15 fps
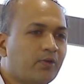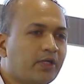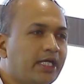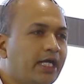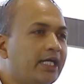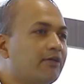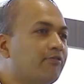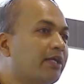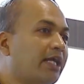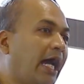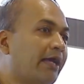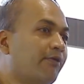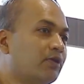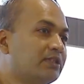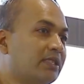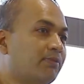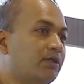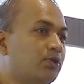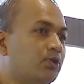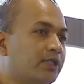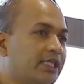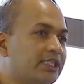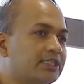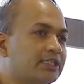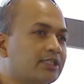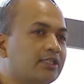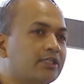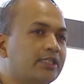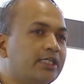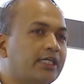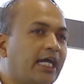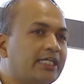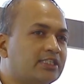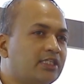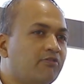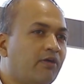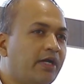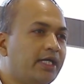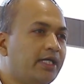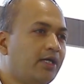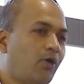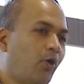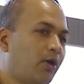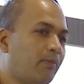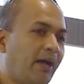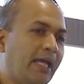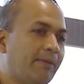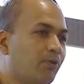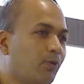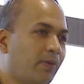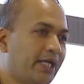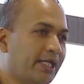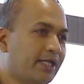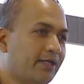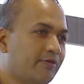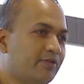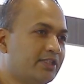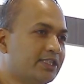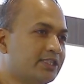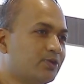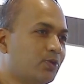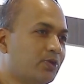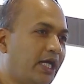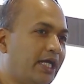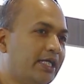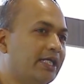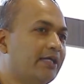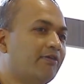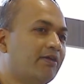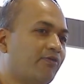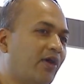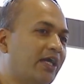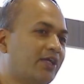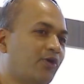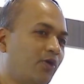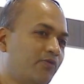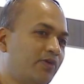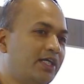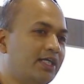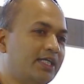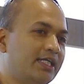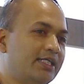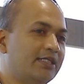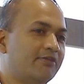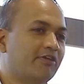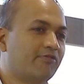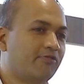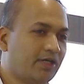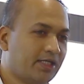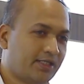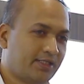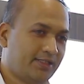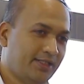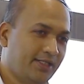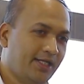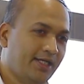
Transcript: Okay, and even I was able to test the Castify on my mobile, which is and they were quite confident that it will work.